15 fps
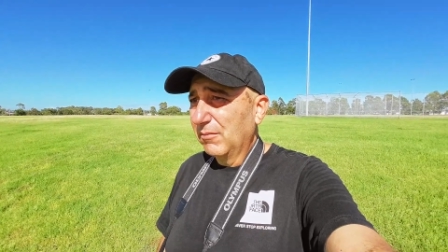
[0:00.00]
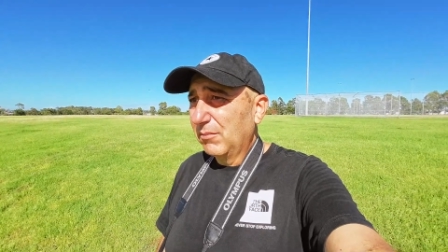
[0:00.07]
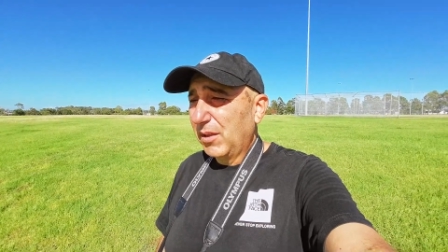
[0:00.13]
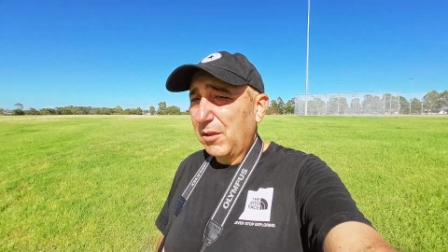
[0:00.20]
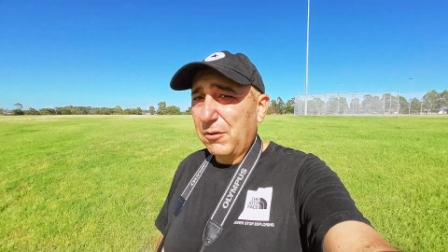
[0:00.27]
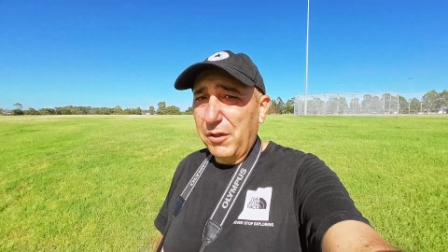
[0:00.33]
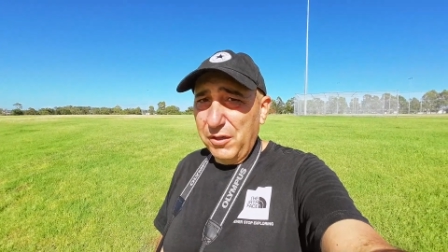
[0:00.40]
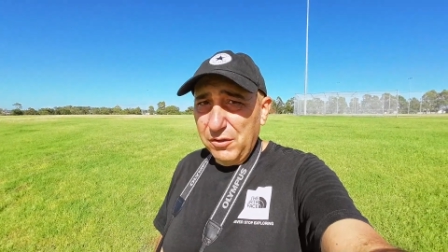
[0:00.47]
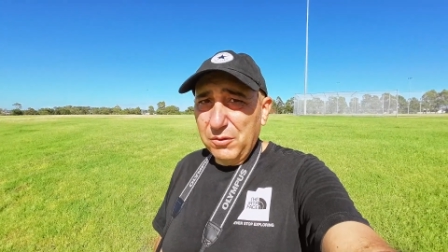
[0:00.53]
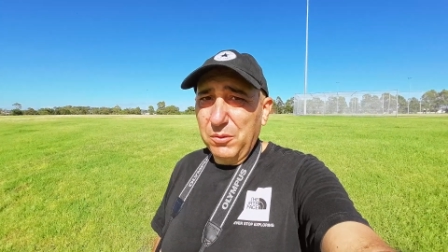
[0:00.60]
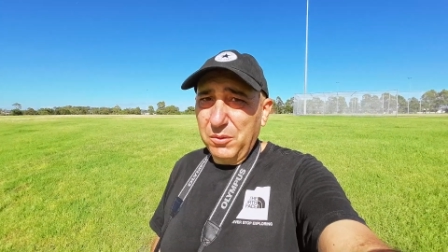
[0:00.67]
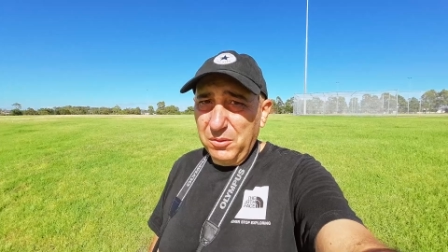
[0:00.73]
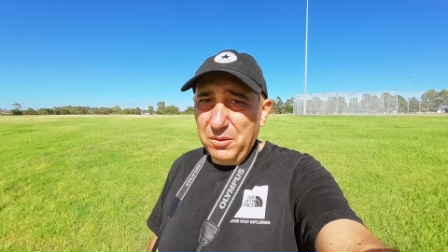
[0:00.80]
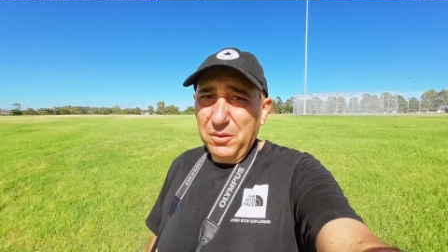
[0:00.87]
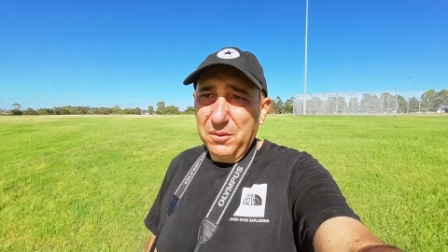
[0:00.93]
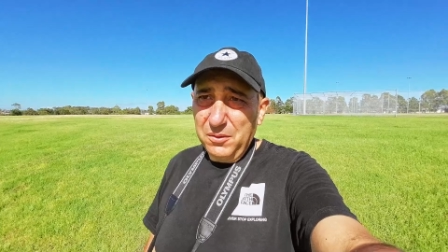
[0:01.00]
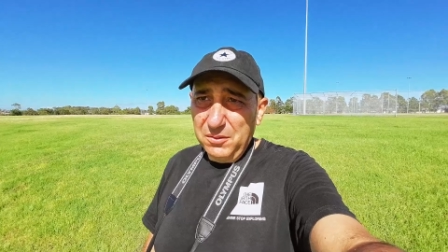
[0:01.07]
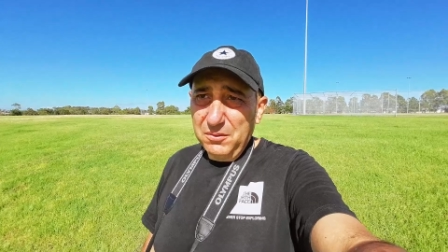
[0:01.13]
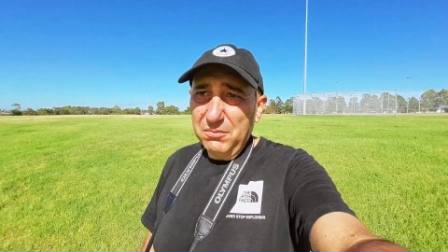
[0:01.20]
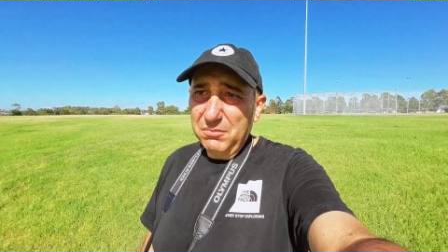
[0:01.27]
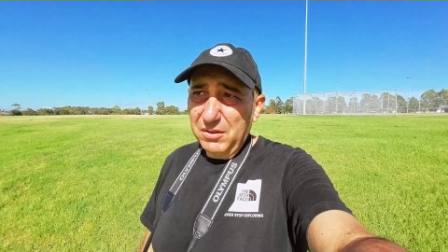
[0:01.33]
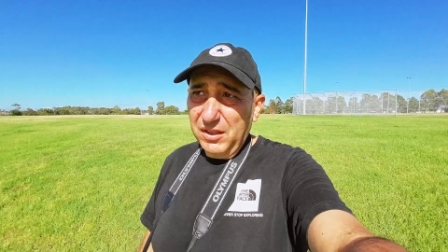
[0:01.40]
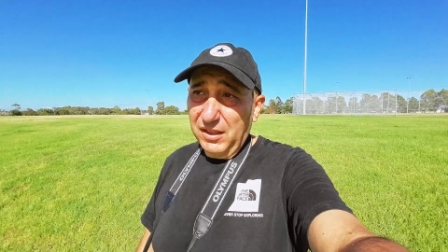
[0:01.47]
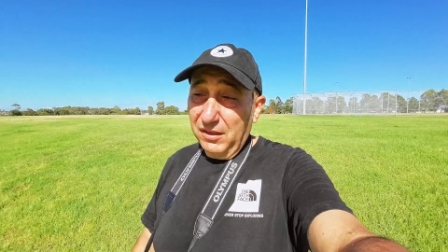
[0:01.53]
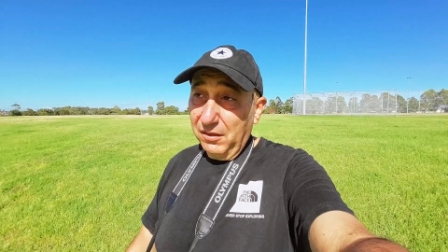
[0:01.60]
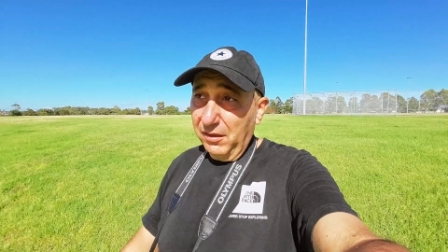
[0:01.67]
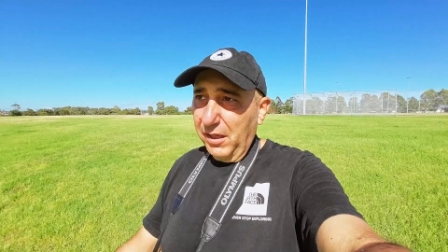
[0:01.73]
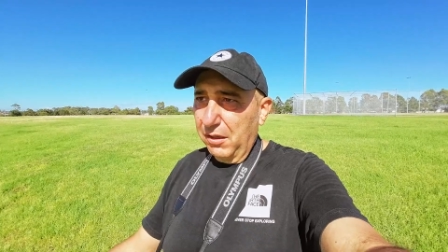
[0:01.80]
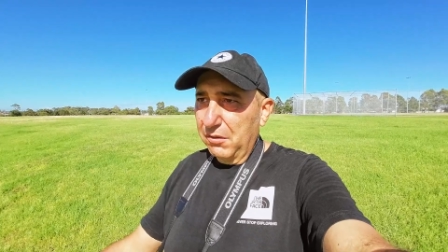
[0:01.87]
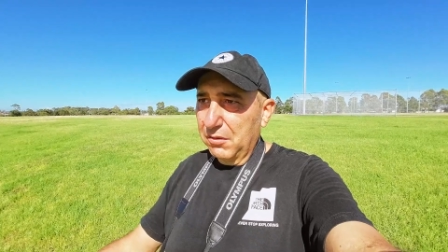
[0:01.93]
But green's good too, you know,
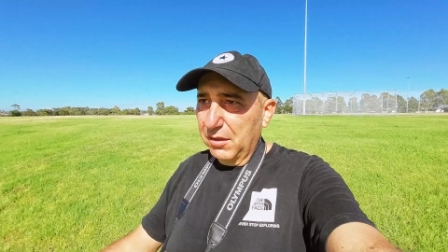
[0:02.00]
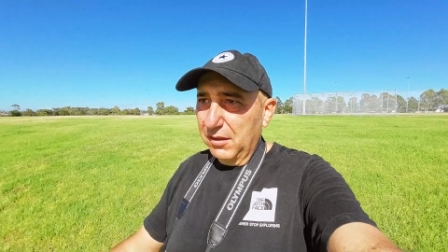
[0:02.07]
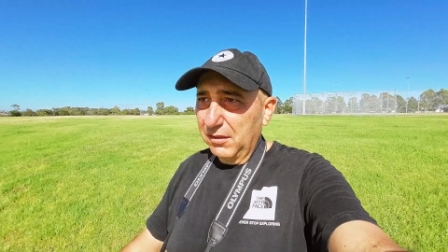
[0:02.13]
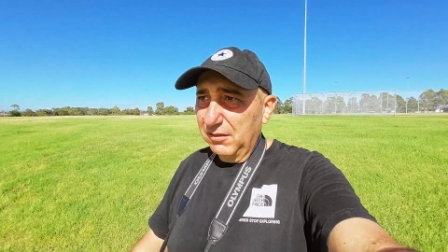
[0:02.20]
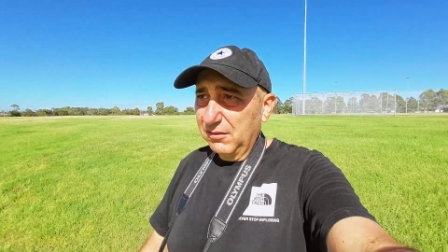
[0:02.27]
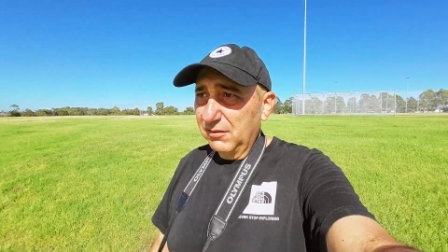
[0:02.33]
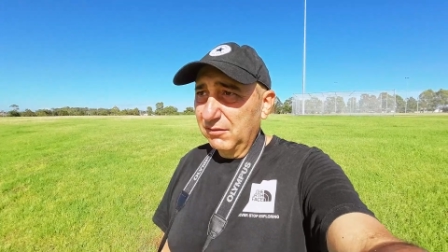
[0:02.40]
nature.